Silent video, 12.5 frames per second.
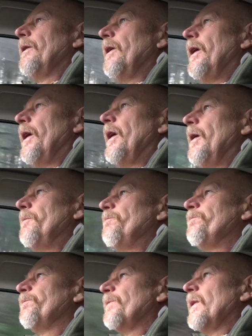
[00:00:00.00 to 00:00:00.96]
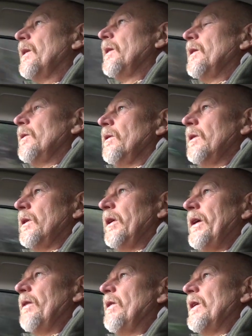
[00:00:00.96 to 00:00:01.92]
Um,
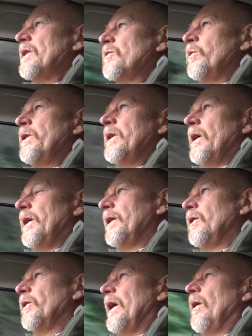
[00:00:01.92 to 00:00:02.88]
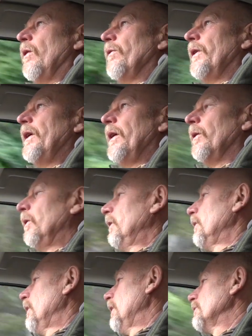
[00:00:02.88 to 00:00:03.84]
clearing as we kind of got out on the hill
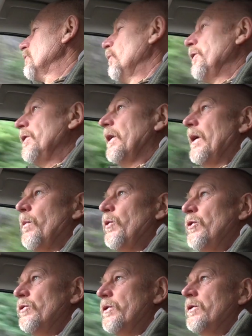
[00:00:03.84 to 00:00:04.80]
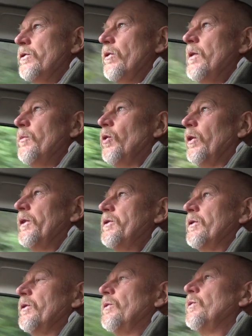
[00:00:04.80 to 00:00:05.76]
uh, so we again we used the stream gully
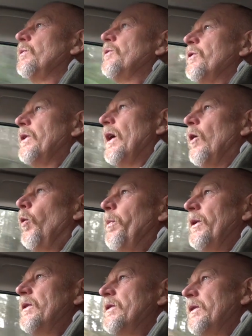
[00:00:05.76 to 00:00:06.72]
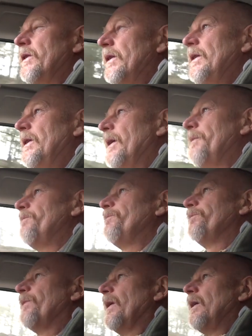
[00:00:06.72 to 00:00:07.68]
to to get up into the um,
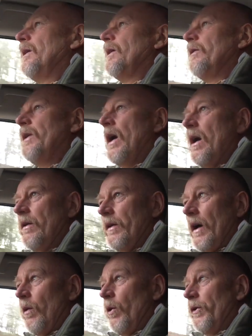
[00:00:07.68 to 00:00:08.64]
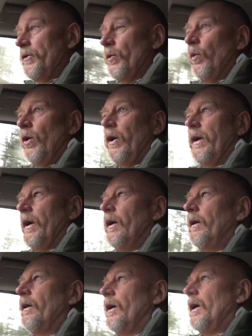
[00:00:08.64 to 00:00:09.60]
the area that I wanted to work
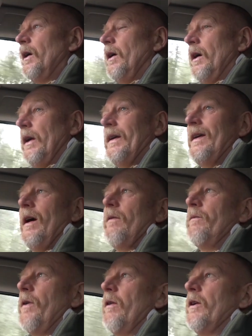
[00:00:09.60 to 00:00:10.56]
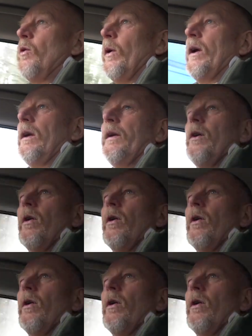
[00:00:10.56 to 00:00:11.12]
in, and again very quickly